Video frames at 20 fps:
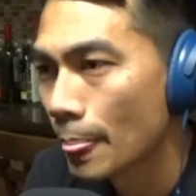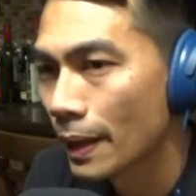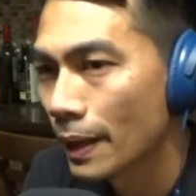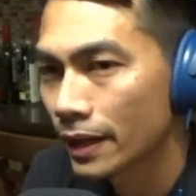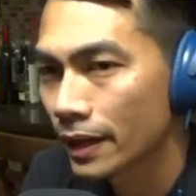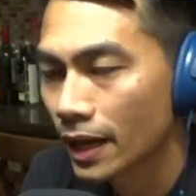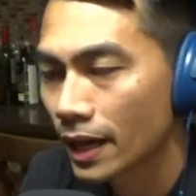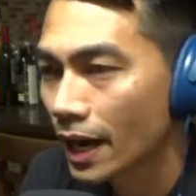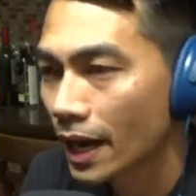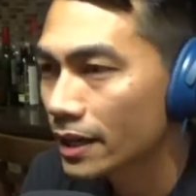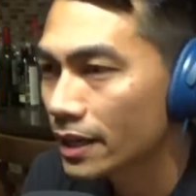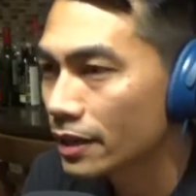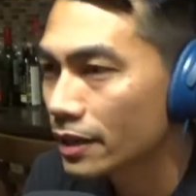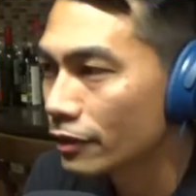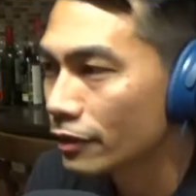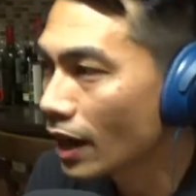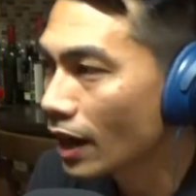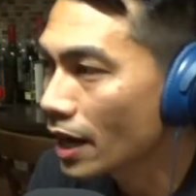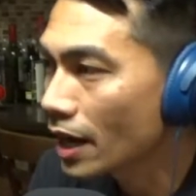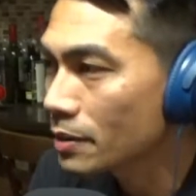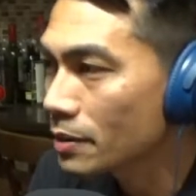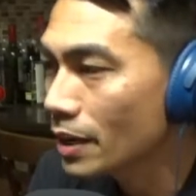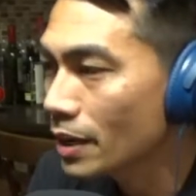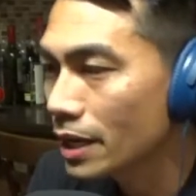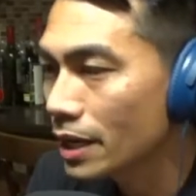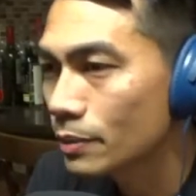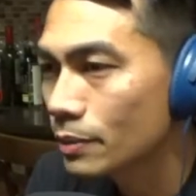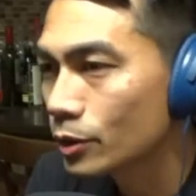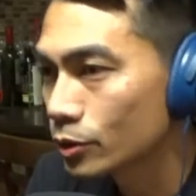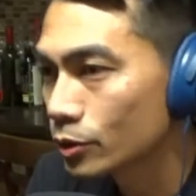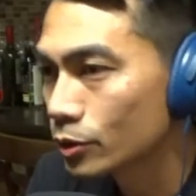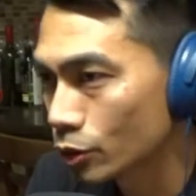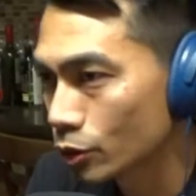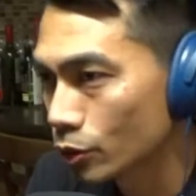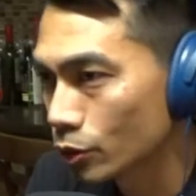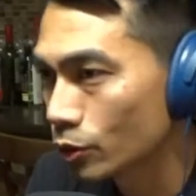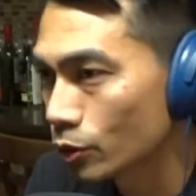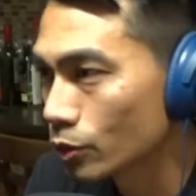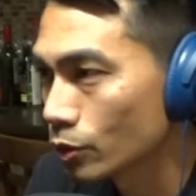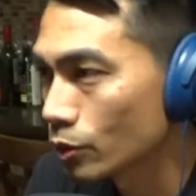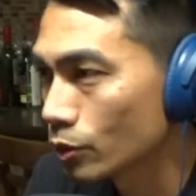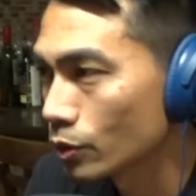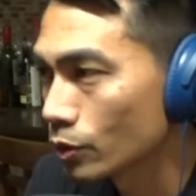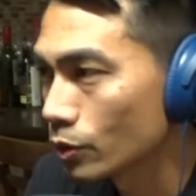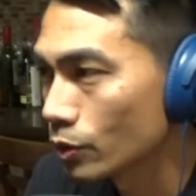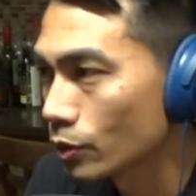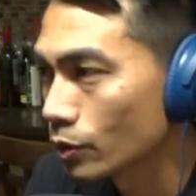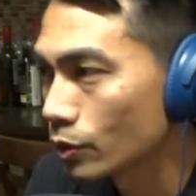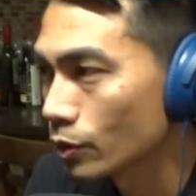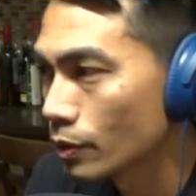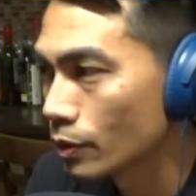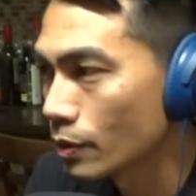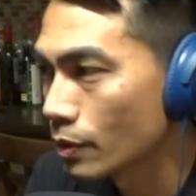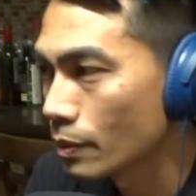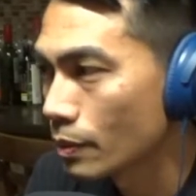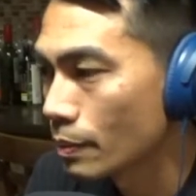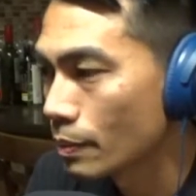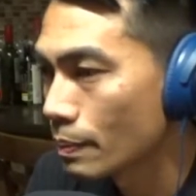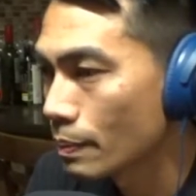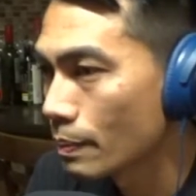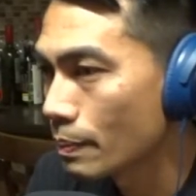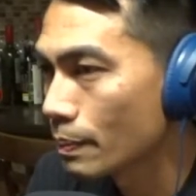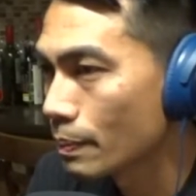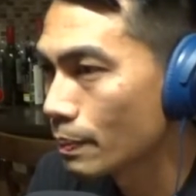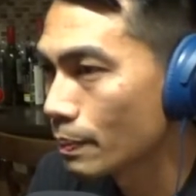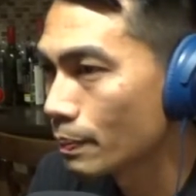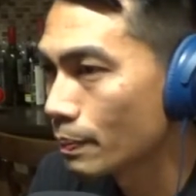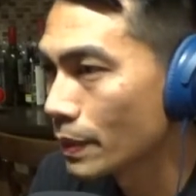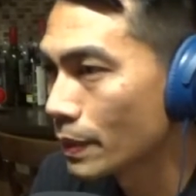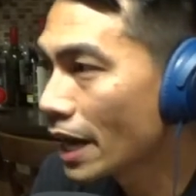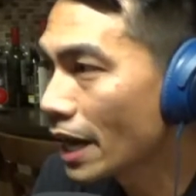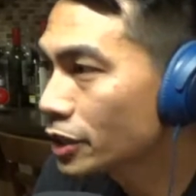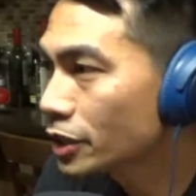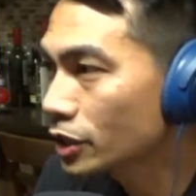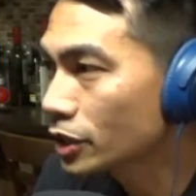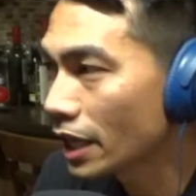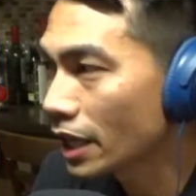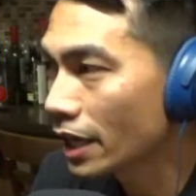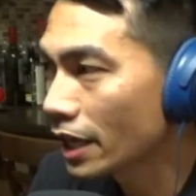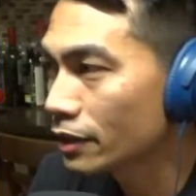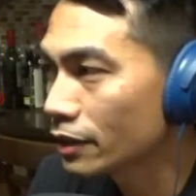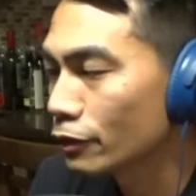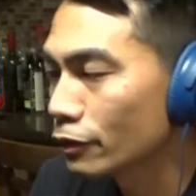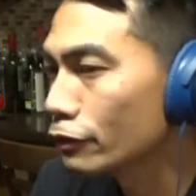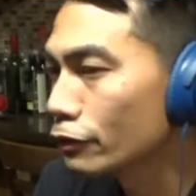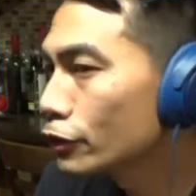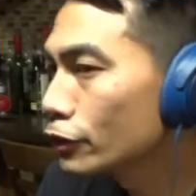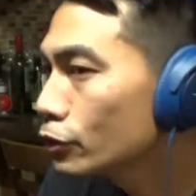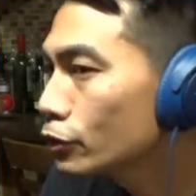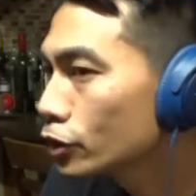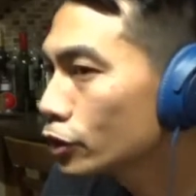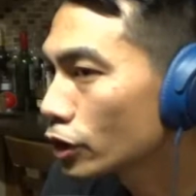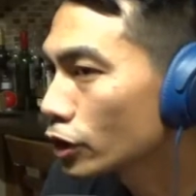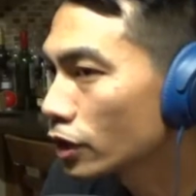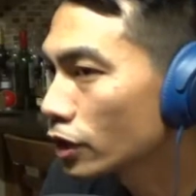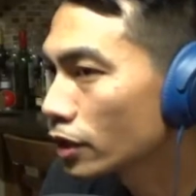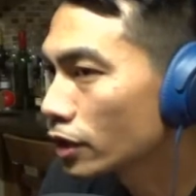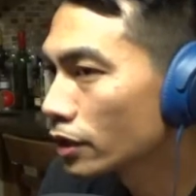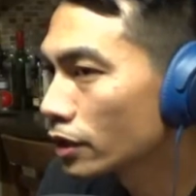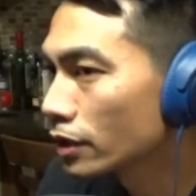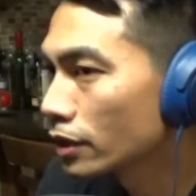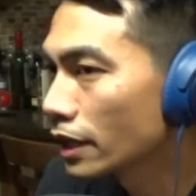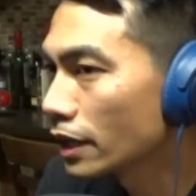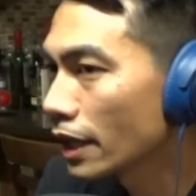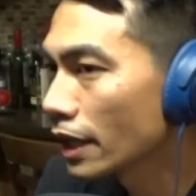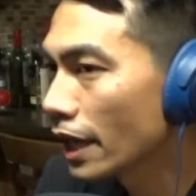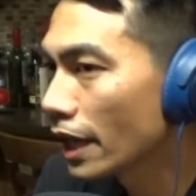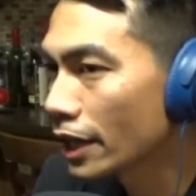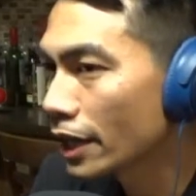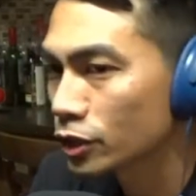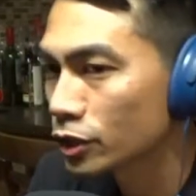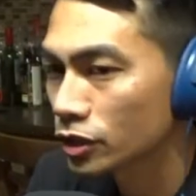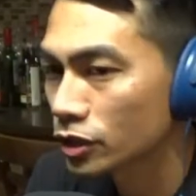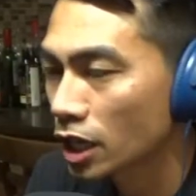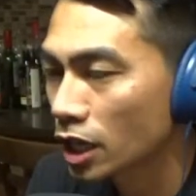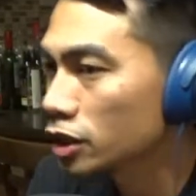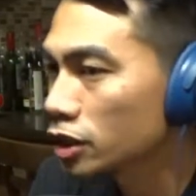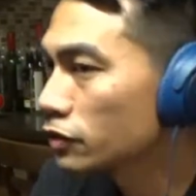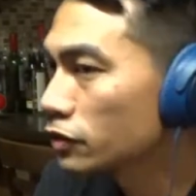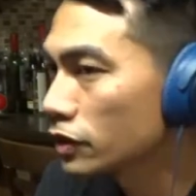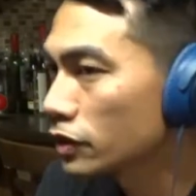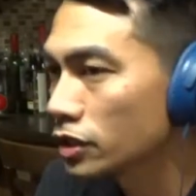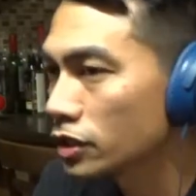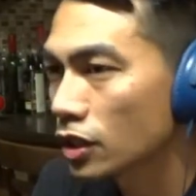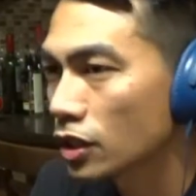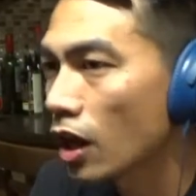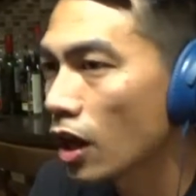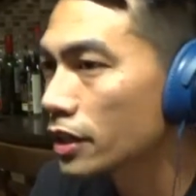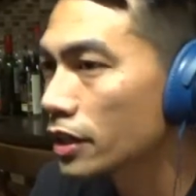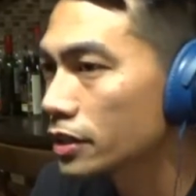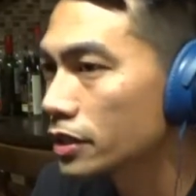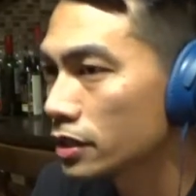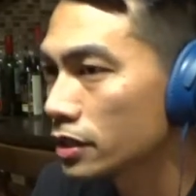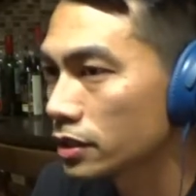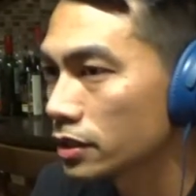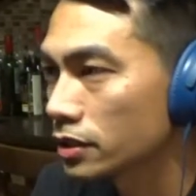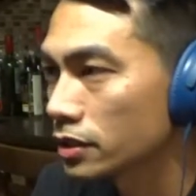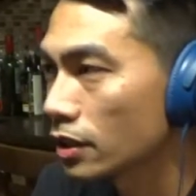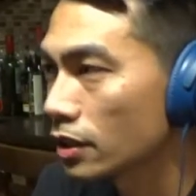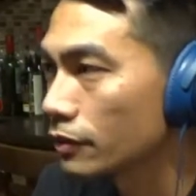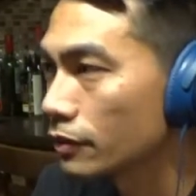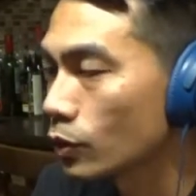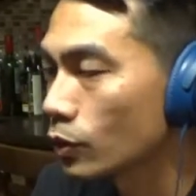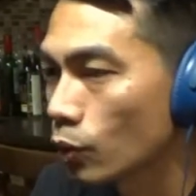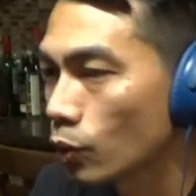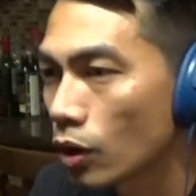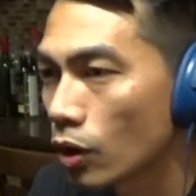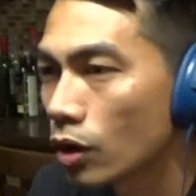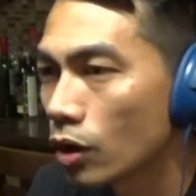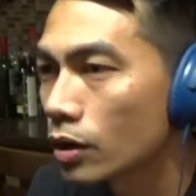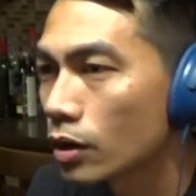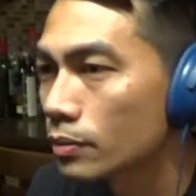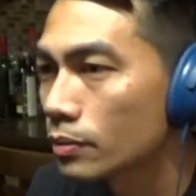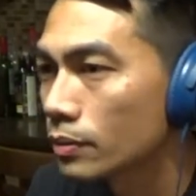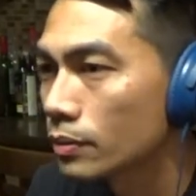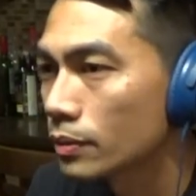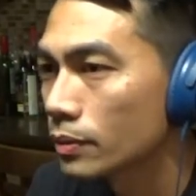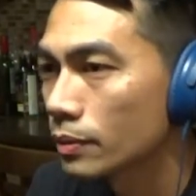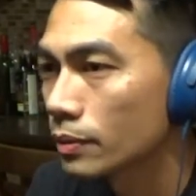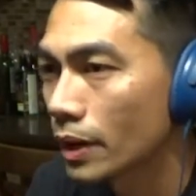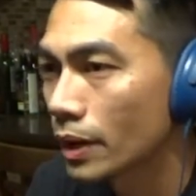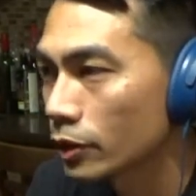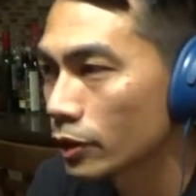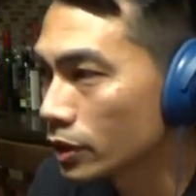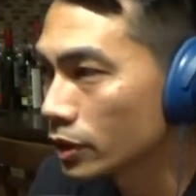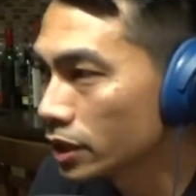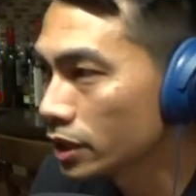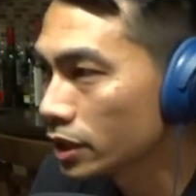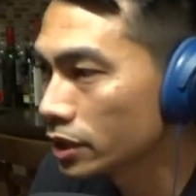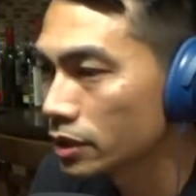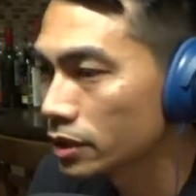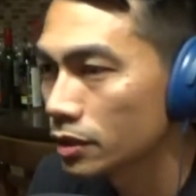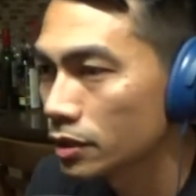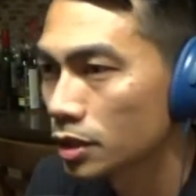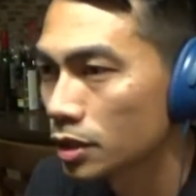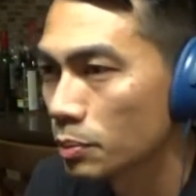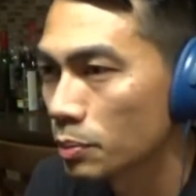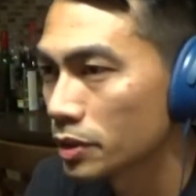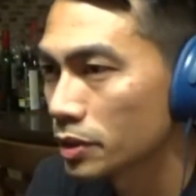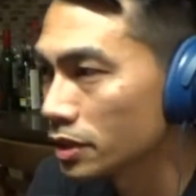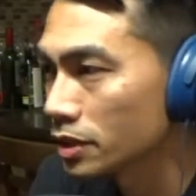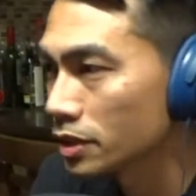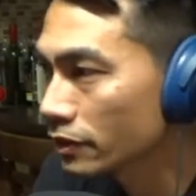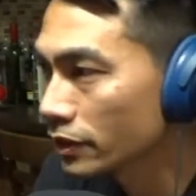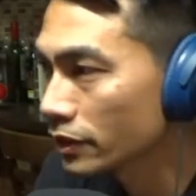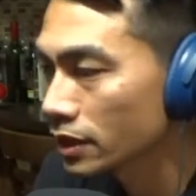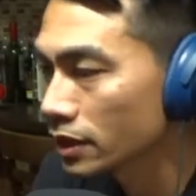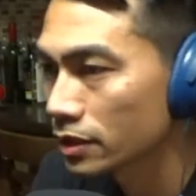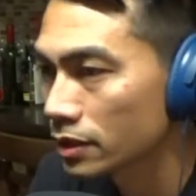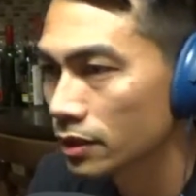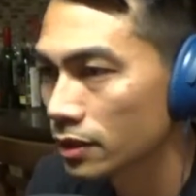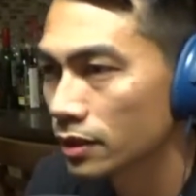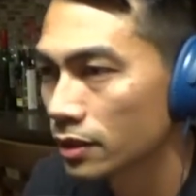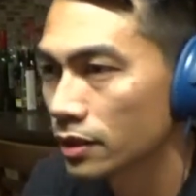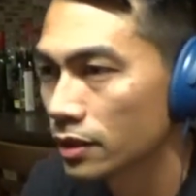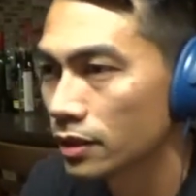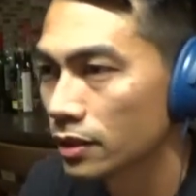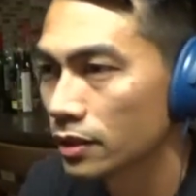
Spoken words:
Like if I'm able to educate the future exercise physiologists of Guam, Micronesia, the Pacific,